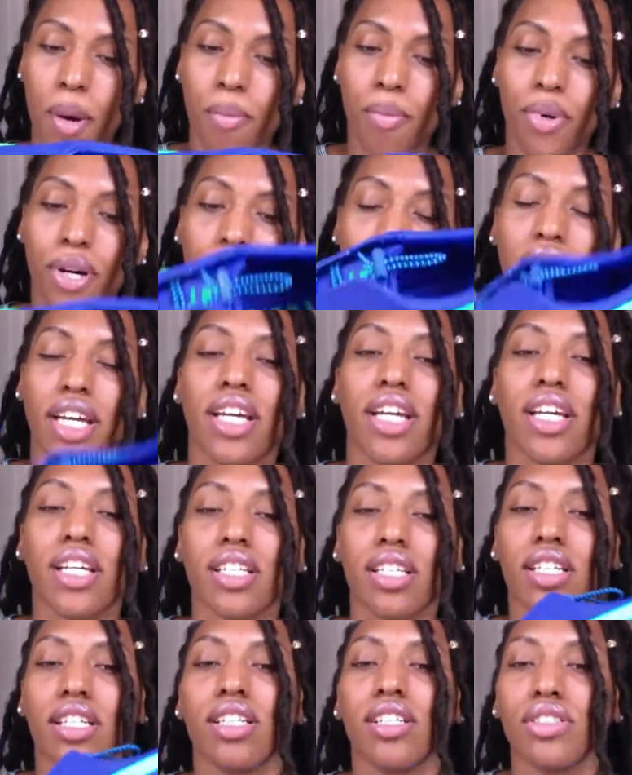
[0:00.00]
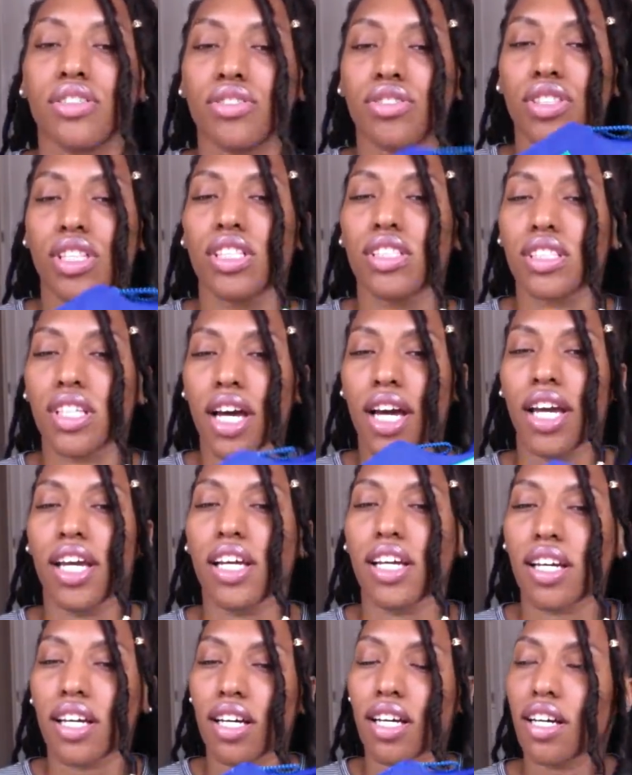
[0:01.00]
But it is just,
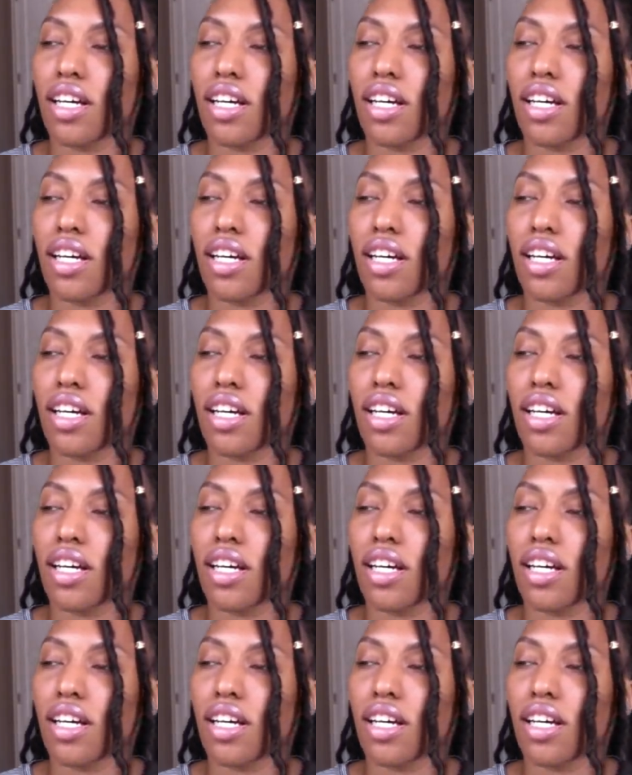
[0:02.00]
like,